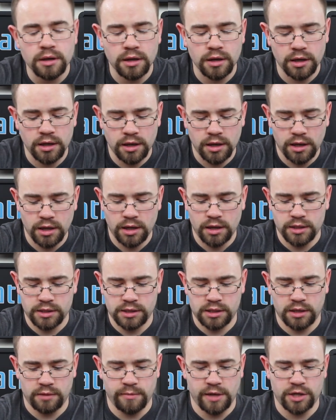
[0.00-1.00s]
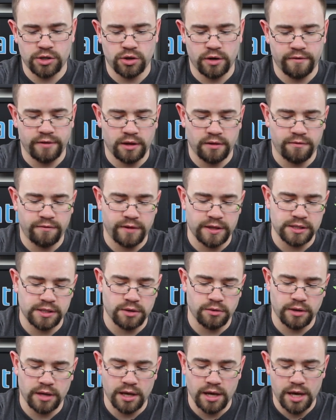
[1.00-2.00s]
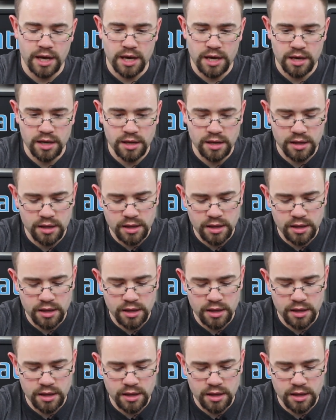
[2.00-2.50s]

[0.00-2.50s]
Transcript: and see, make sure everything fits okay.